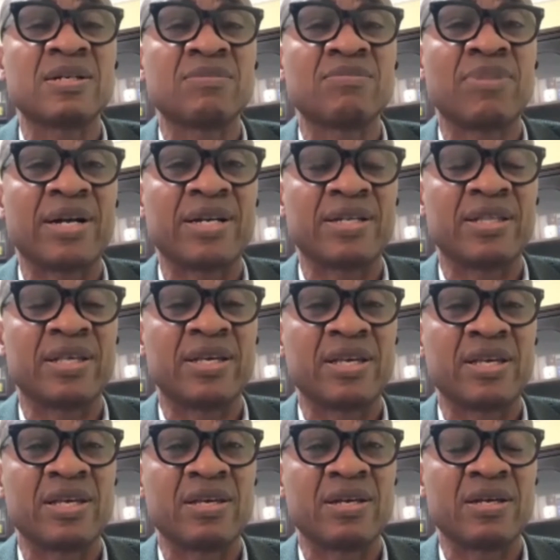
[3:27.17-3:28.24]
by
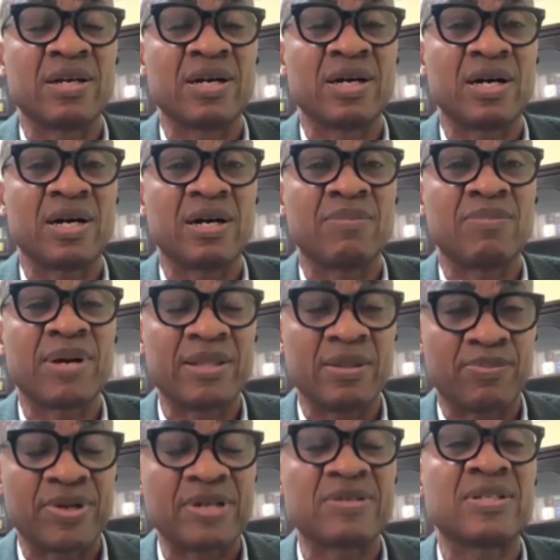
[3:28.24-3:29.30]
the
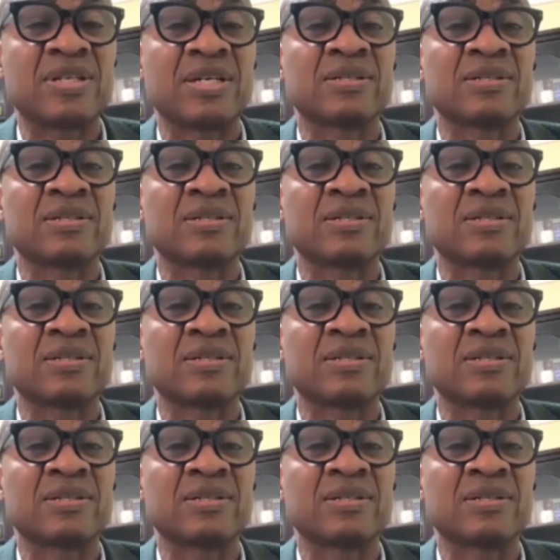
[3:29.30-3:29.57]
president.